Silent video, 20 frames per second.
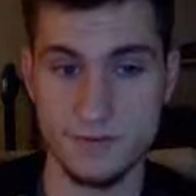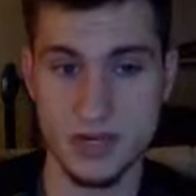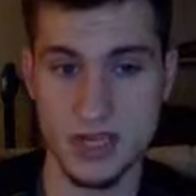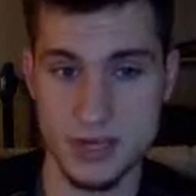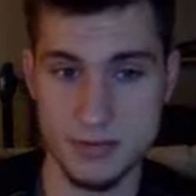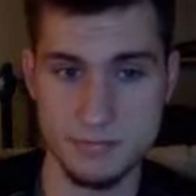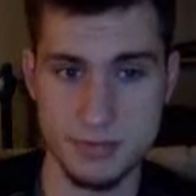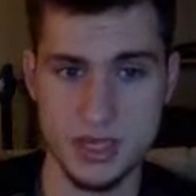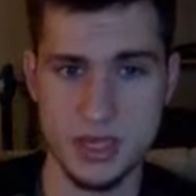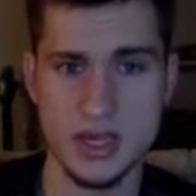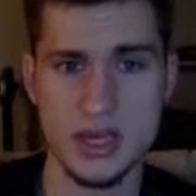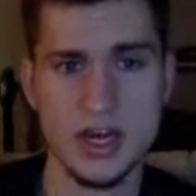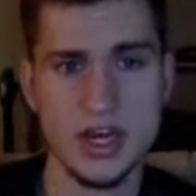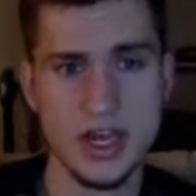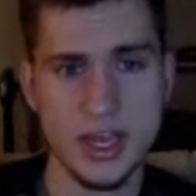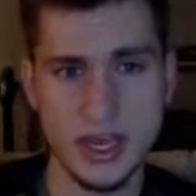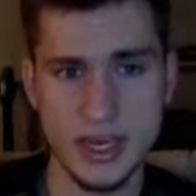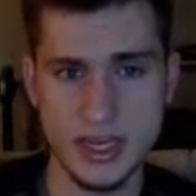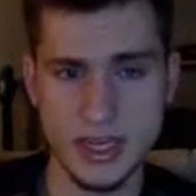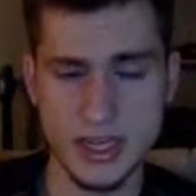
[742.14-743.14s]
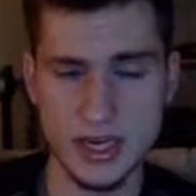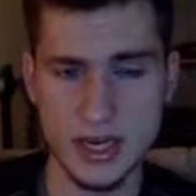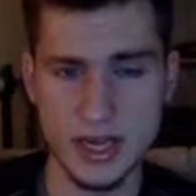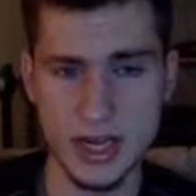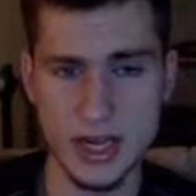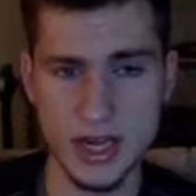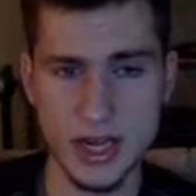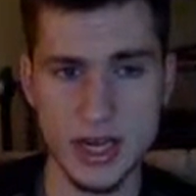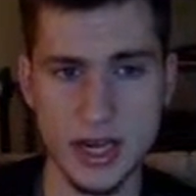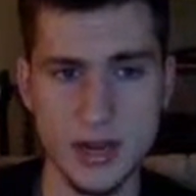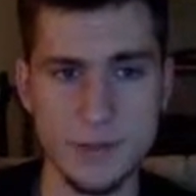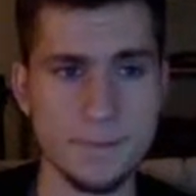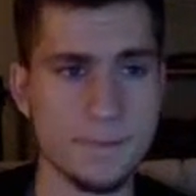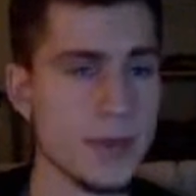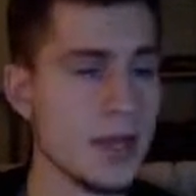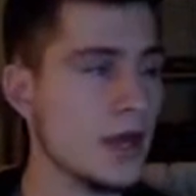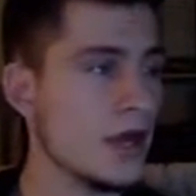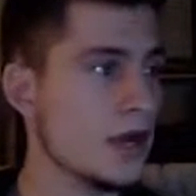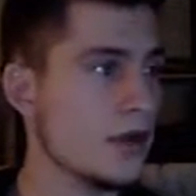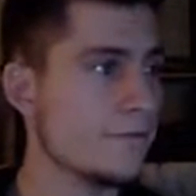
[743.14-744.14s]
need be. It can
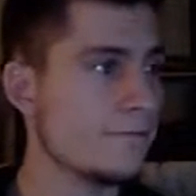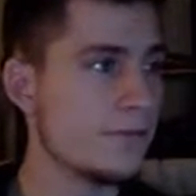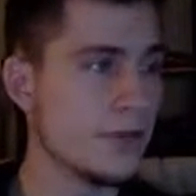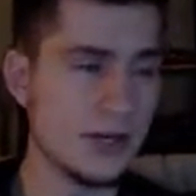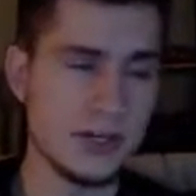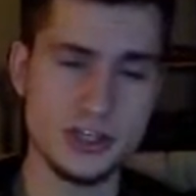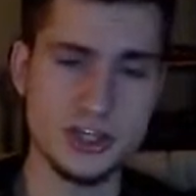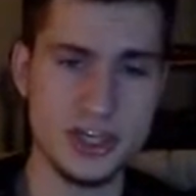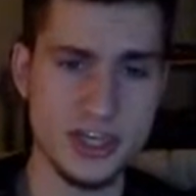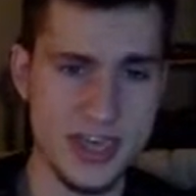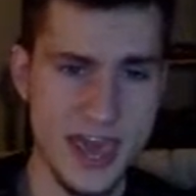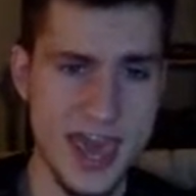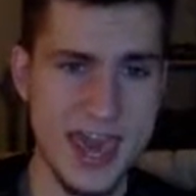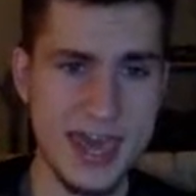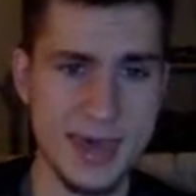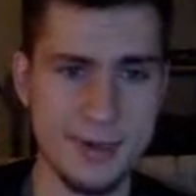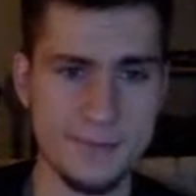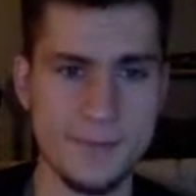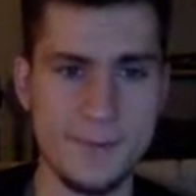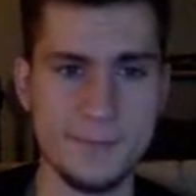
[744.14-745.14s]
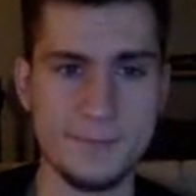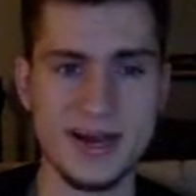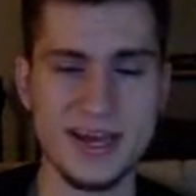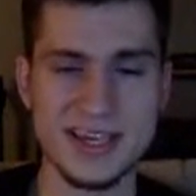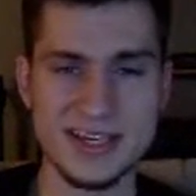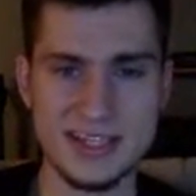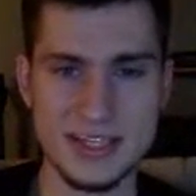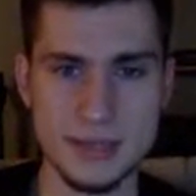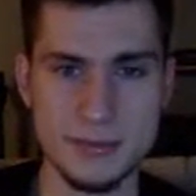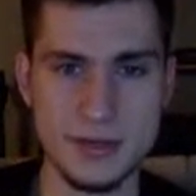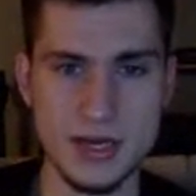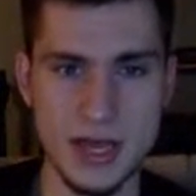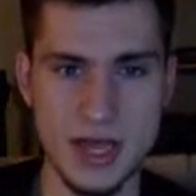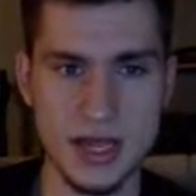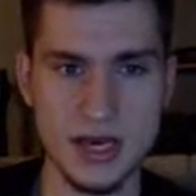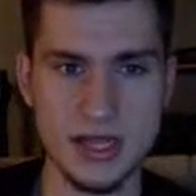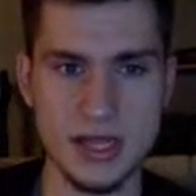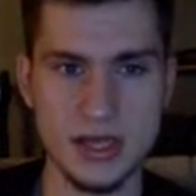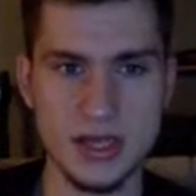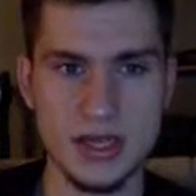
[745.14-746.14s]
finish a game by
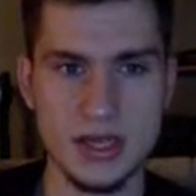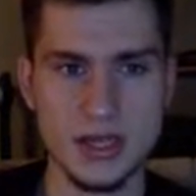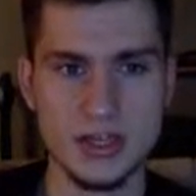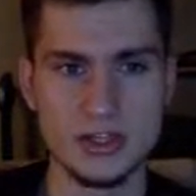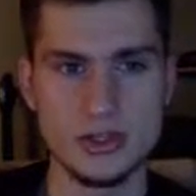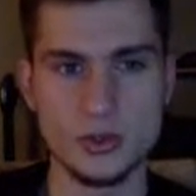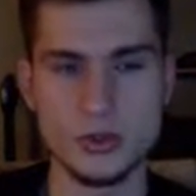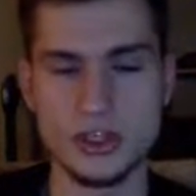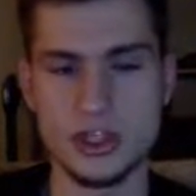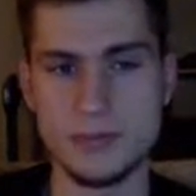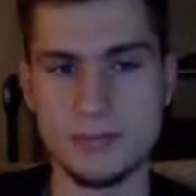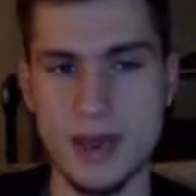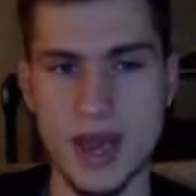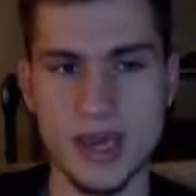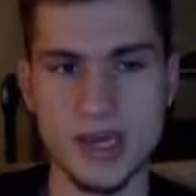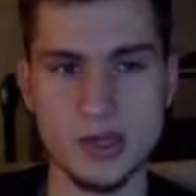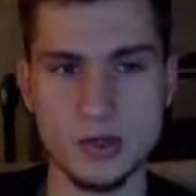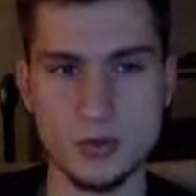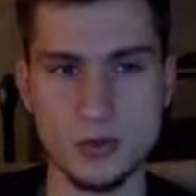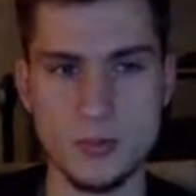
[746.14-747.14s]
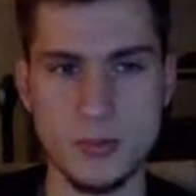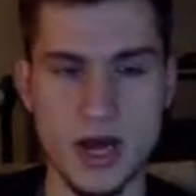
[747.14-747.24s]
intimidating, switching back into a